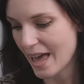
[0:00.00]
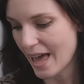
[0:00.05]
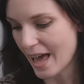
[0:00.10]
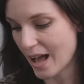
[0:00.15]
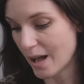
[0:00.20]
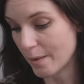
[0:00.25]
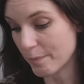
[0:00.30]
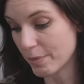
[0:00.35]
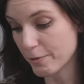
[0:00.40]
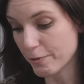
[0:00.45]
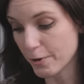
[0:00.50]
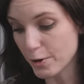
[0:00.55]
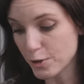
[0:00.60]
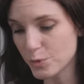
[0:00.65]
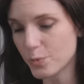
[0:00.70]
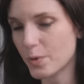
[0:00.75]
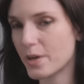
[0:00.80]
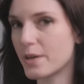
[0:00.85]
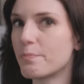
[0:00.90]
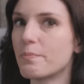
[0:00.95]
Um, the
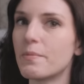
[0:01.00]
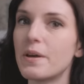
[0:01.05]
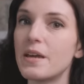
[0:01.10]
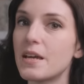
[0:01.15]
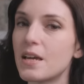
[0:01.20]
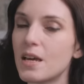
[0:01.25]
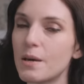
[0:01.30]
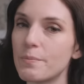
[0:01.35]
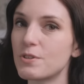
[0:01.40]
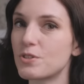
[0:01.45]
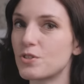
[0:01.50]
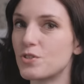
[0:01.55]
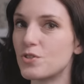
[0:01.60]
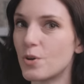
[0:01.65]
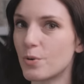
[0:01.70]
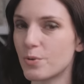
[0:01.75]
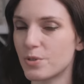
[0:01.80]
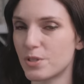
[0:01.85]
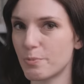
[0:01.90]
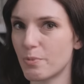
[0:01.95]
first one may come as
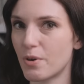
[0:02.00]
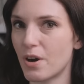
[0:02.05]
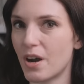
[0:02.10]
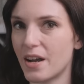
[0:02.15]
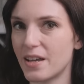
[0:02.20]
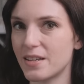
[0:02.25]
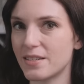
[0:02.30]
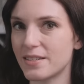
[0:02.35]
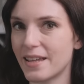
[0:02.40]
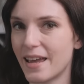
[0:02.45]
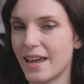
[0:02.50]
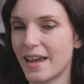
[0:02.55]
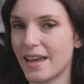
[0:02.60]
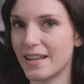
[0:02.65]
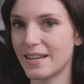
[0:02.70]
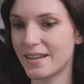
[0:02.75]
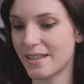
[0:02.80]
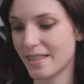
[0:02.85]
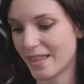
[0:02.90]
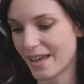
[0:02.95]
no surprise,
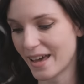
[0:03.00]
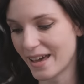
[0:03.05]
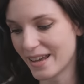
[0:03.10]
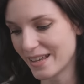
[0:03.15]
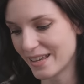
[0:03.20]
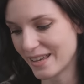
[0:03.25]
and that